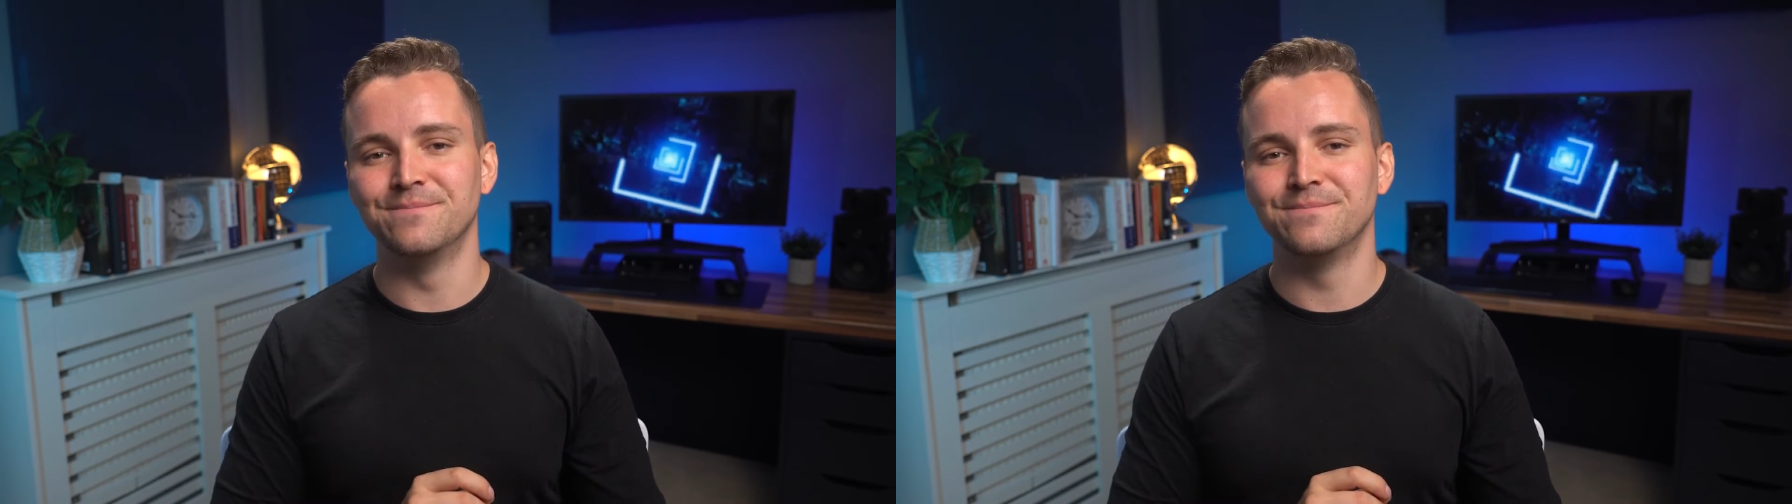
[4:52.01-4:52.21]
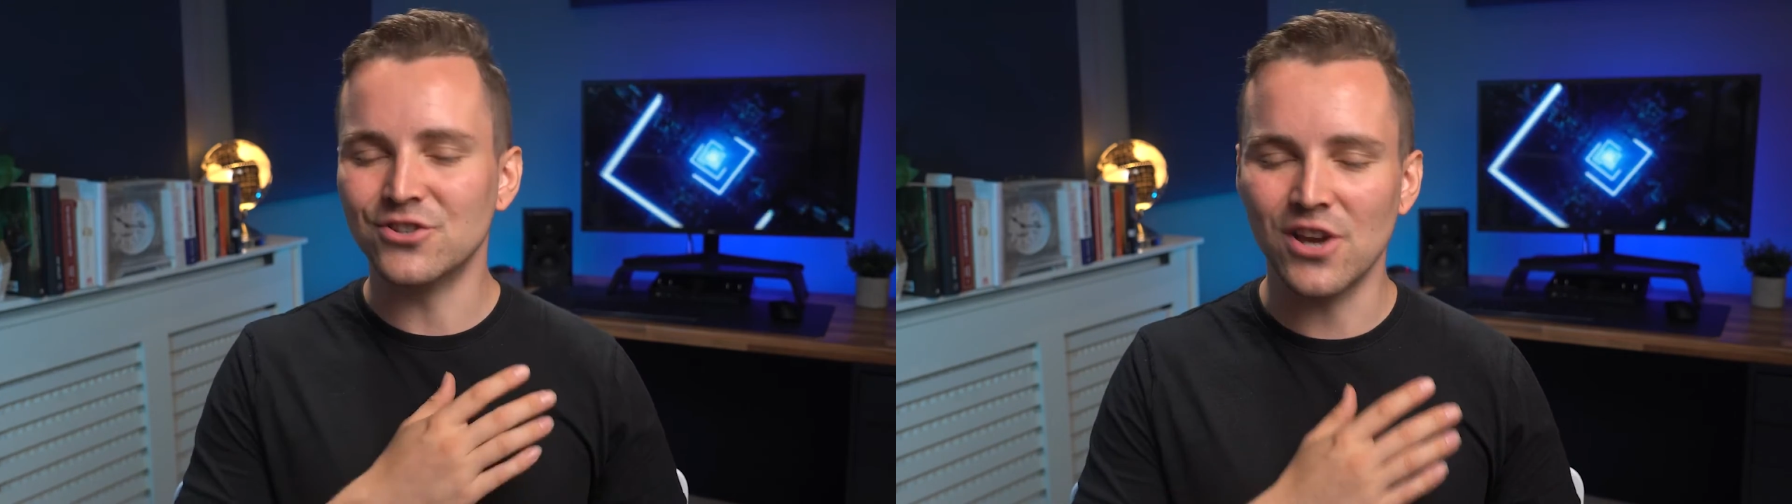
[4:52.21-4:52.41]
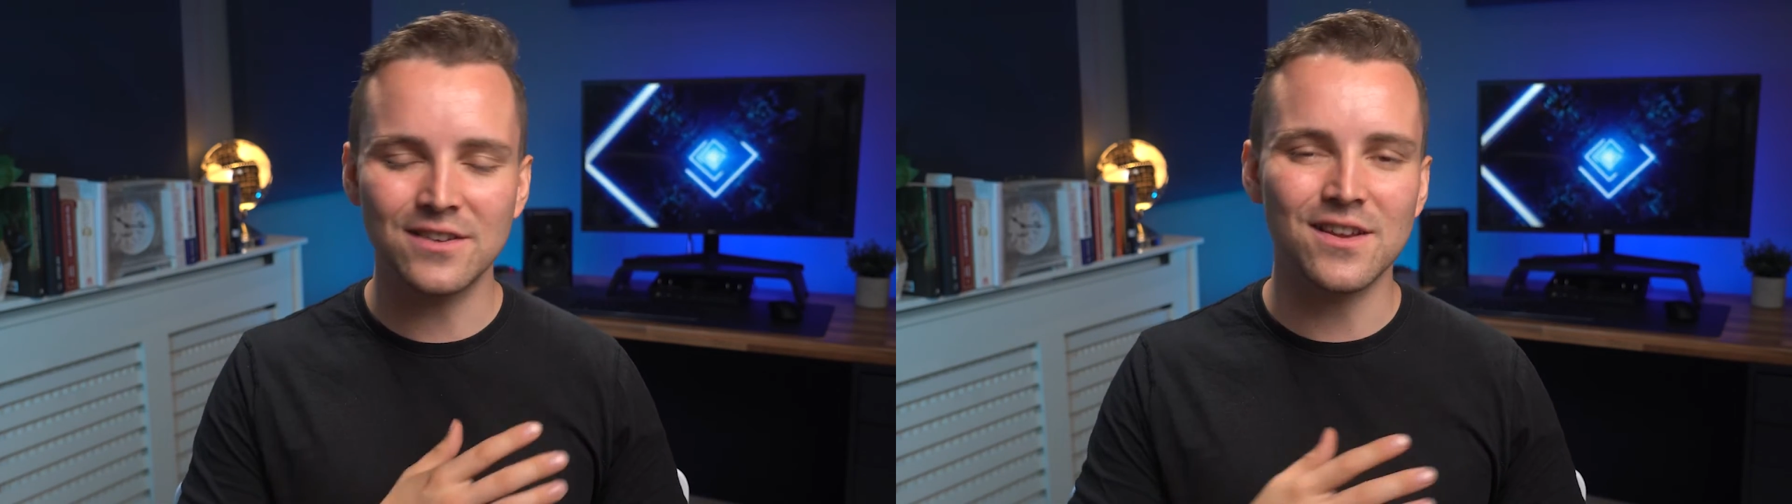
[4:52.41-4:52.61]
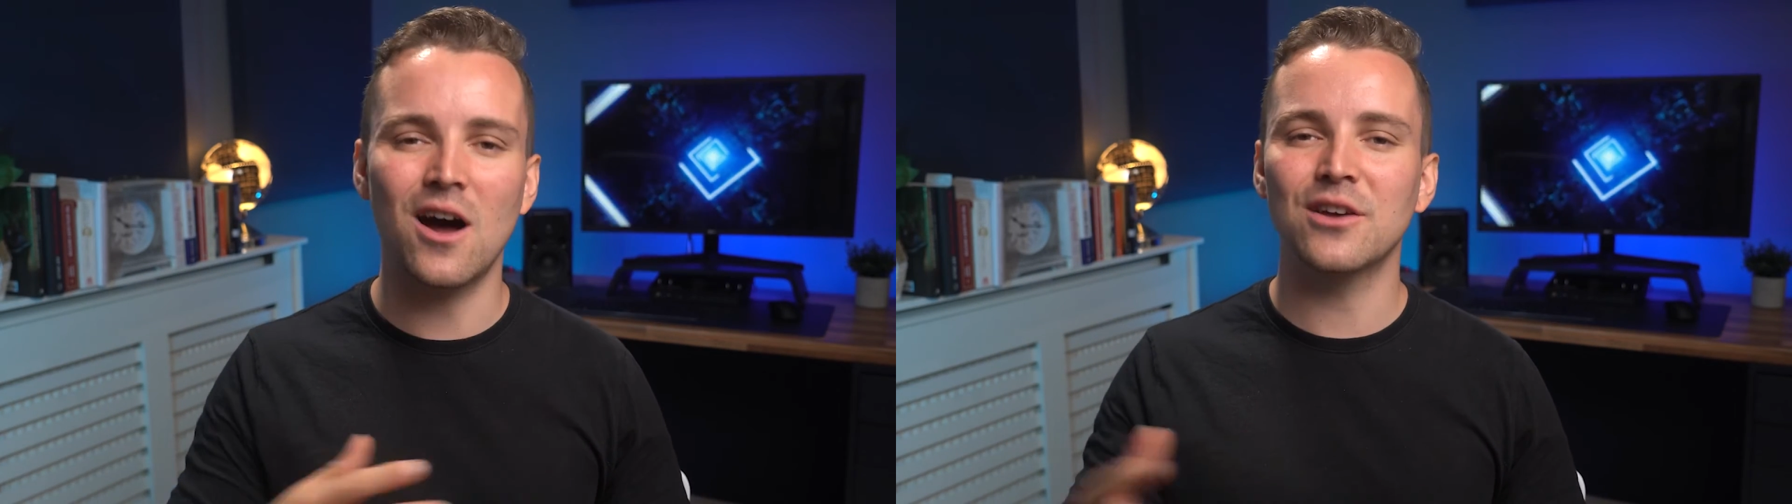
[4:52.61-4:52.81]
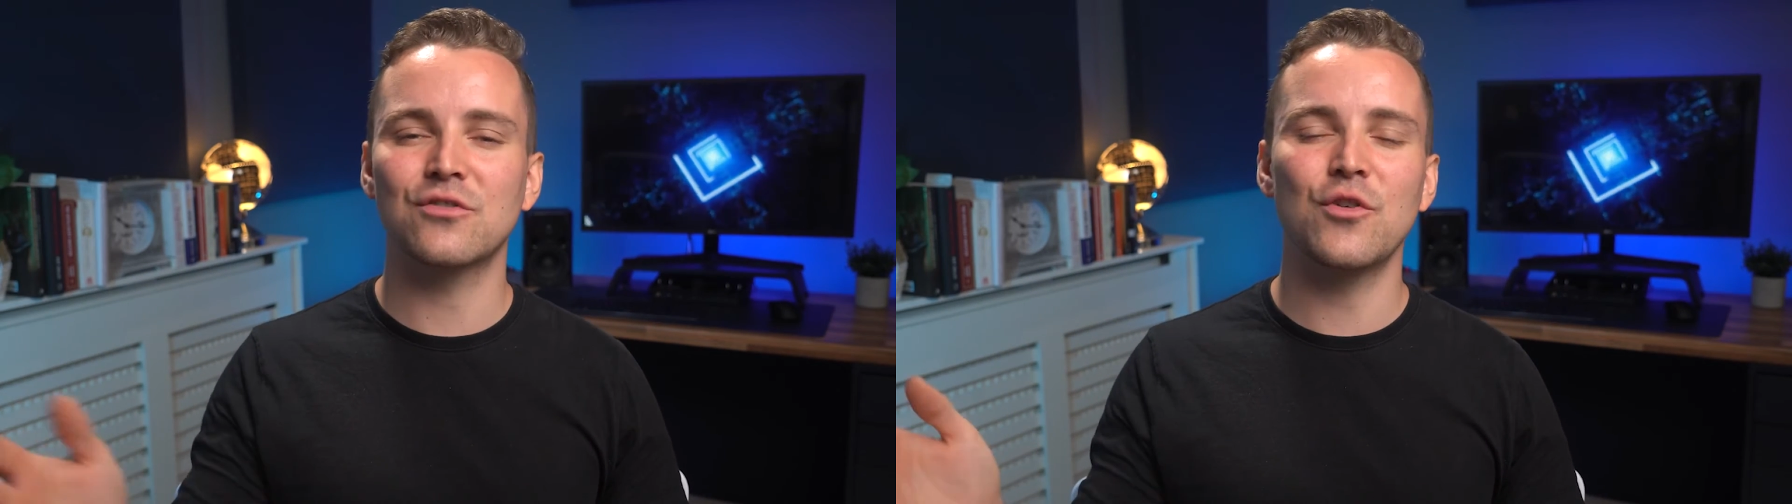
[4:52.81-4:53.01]
Just
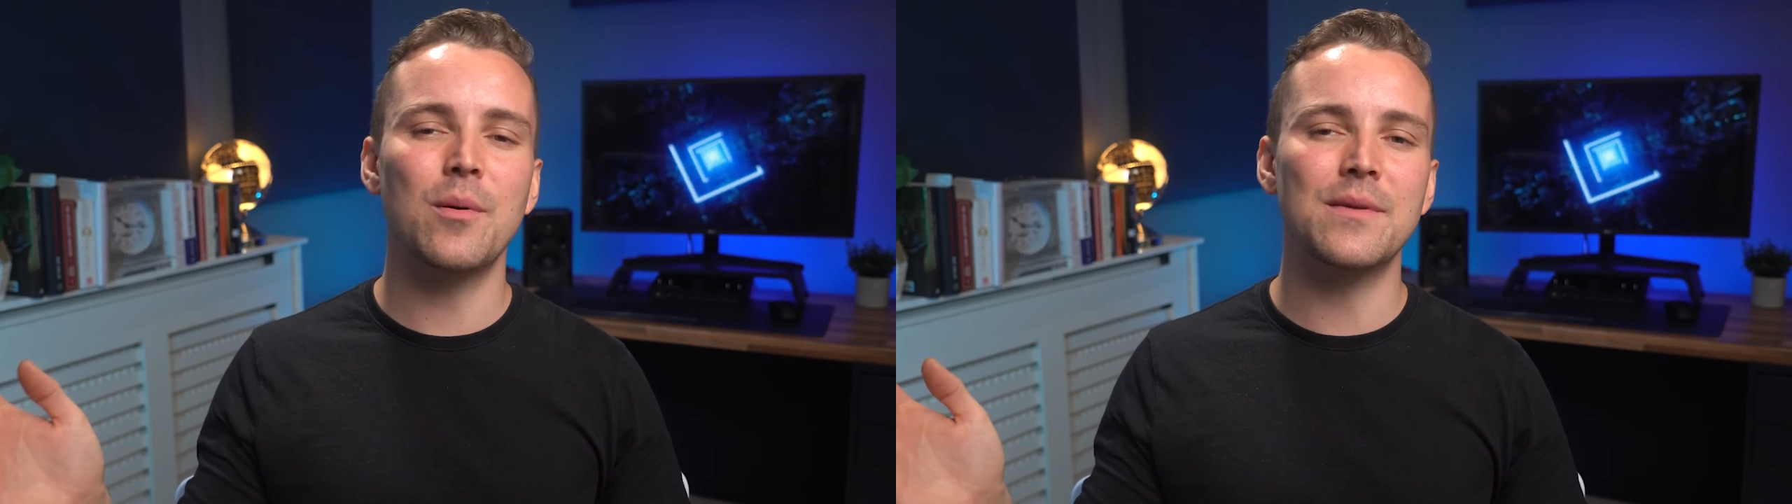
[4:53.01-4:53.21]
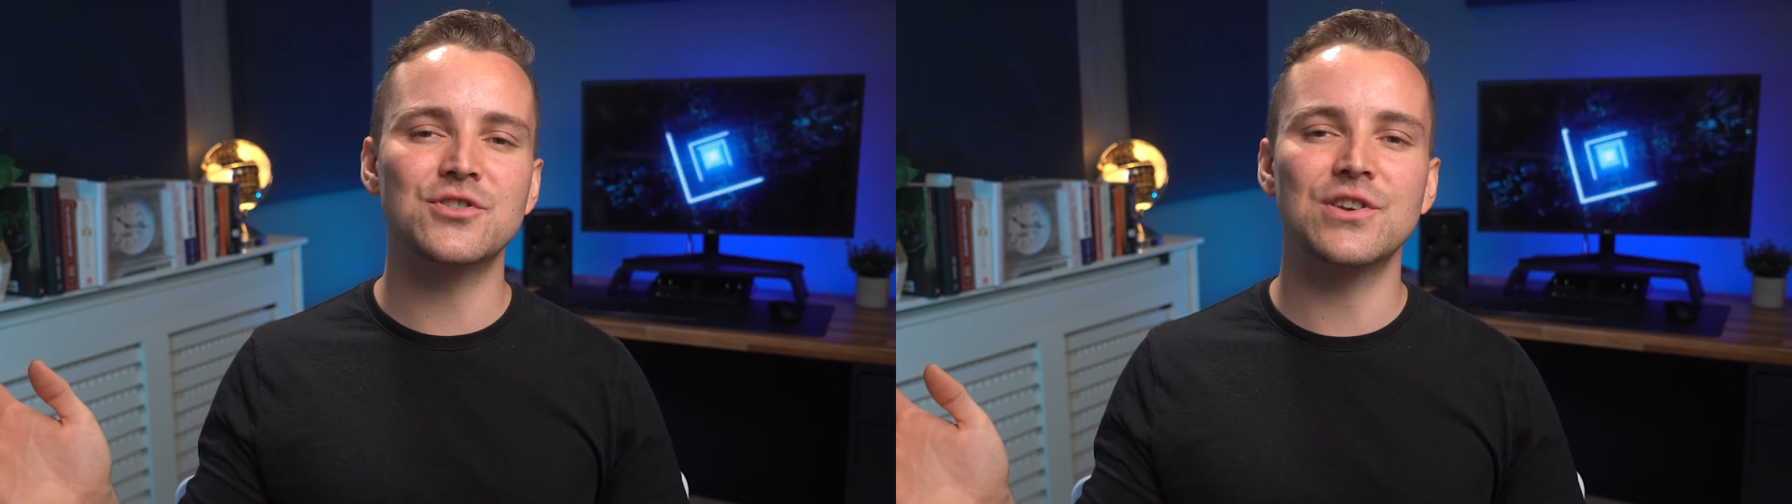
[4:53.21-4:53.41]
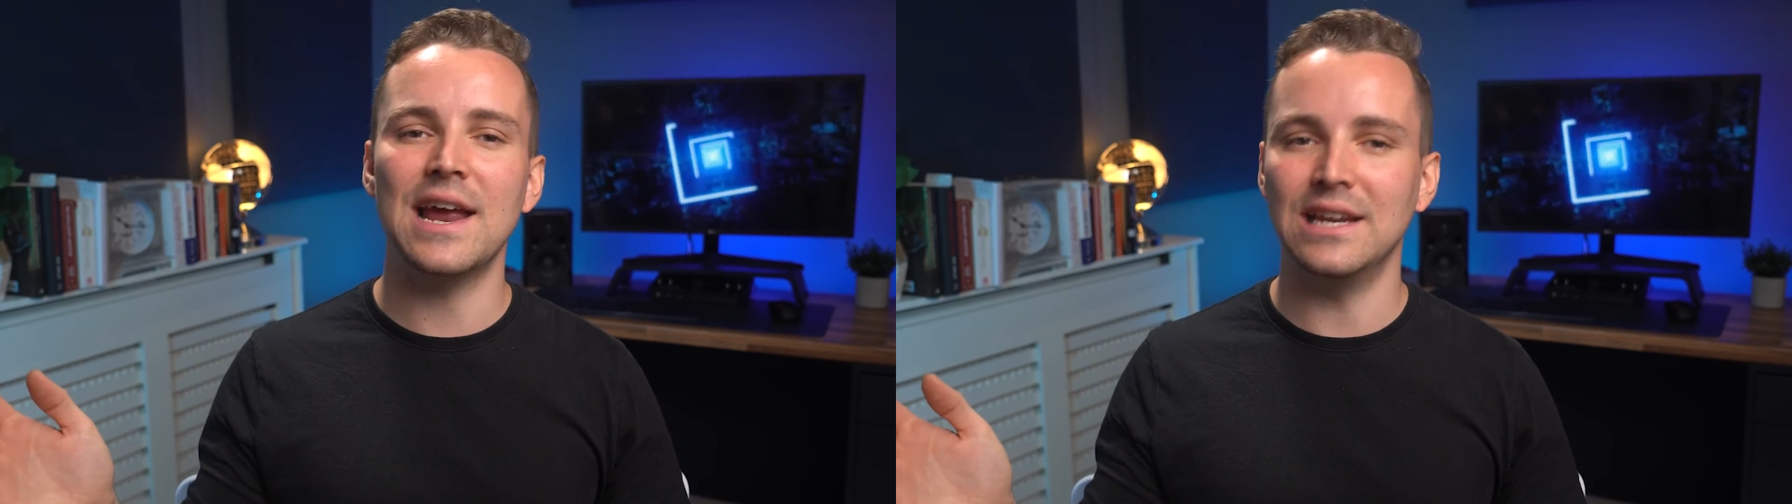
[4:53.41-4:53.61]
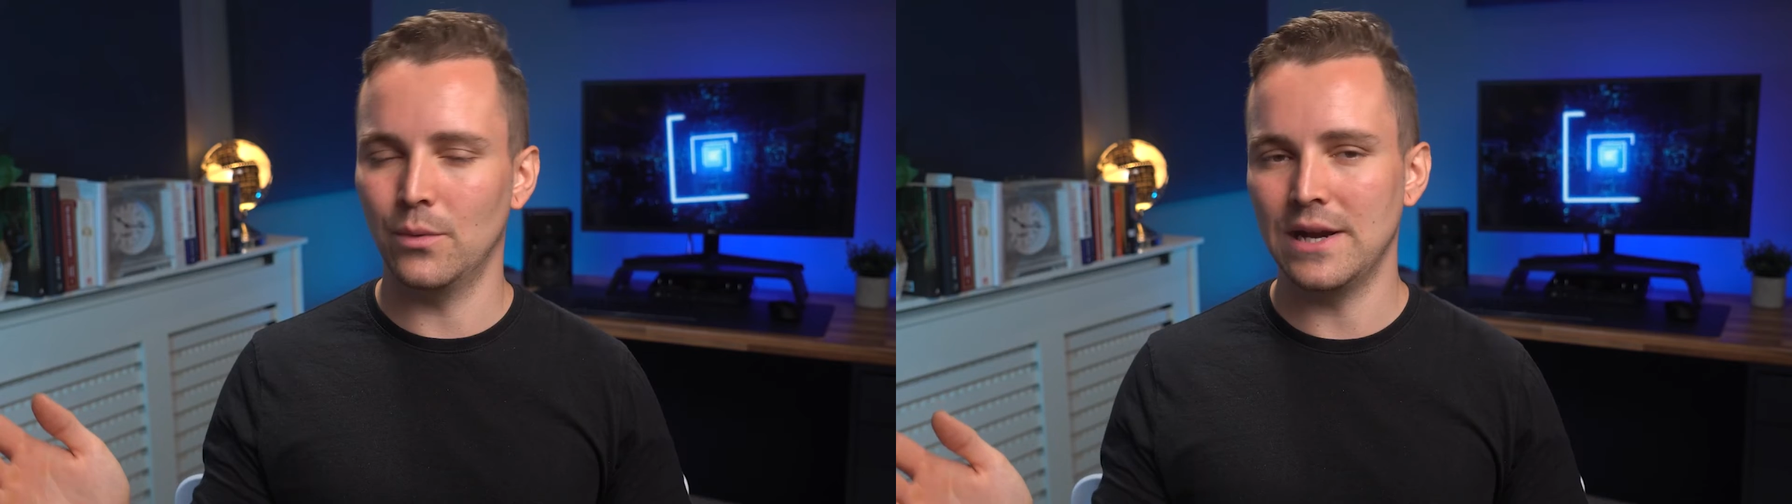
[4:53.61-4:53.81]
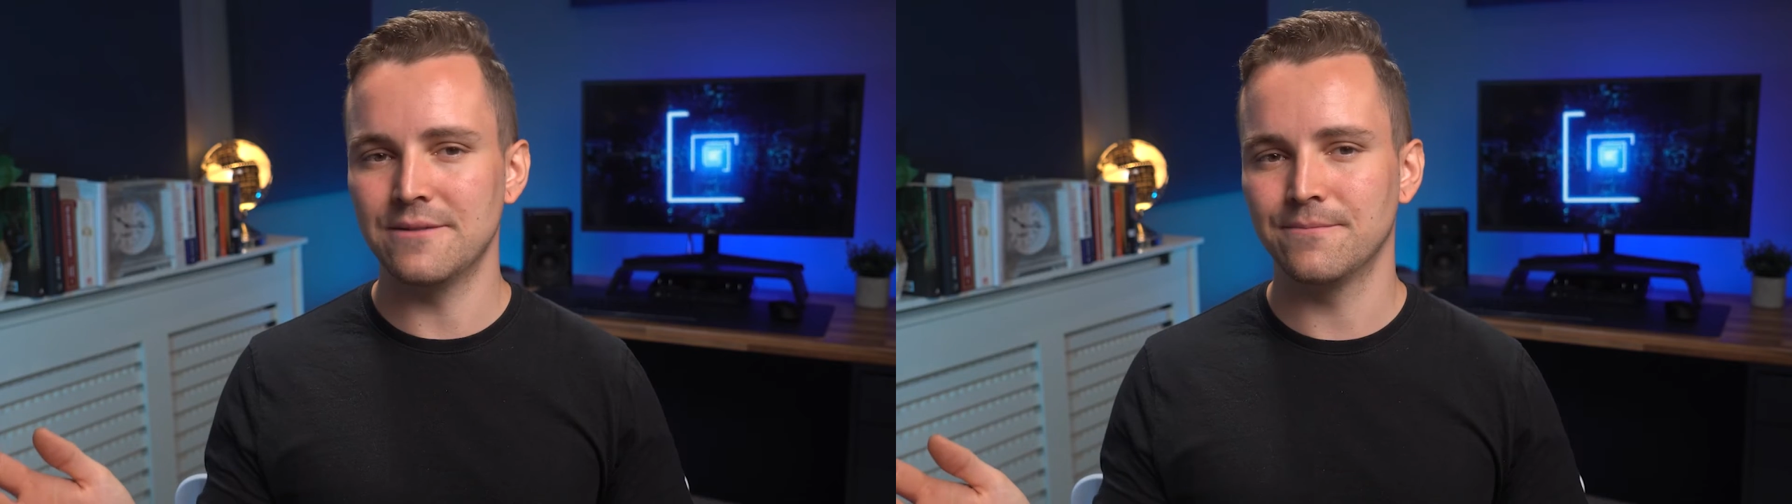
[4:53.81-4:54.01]
ask for permission
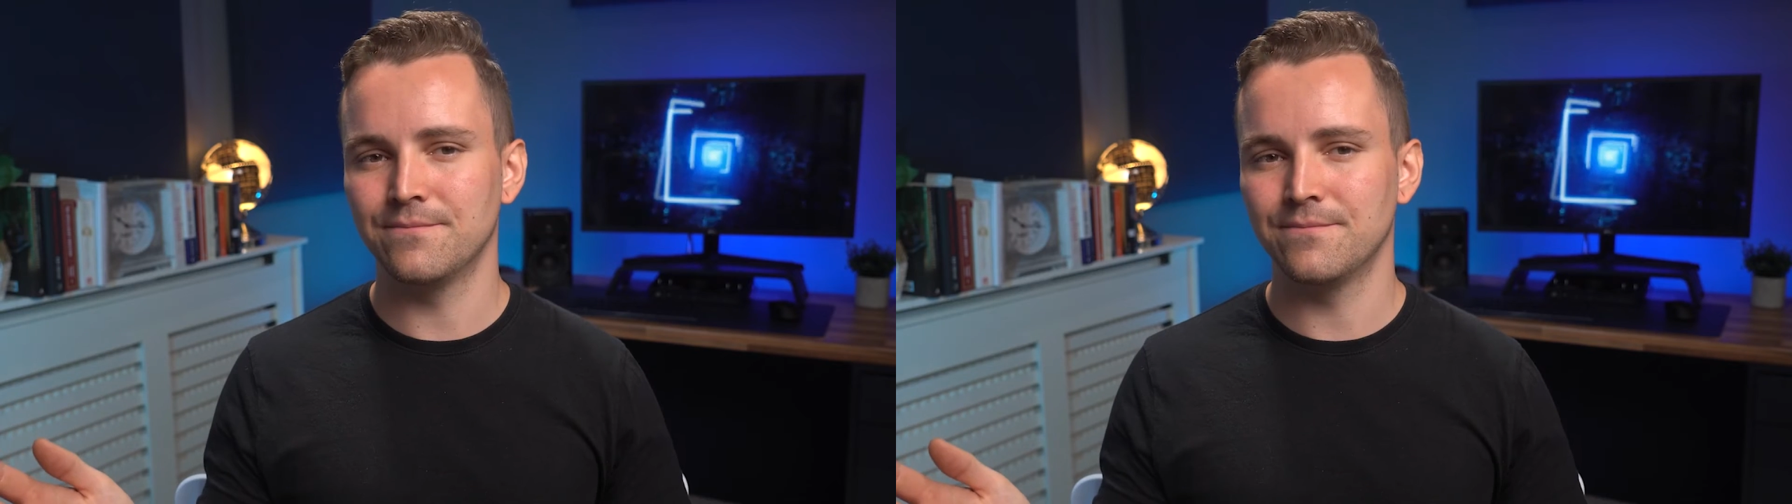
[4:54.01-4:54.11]
anyway.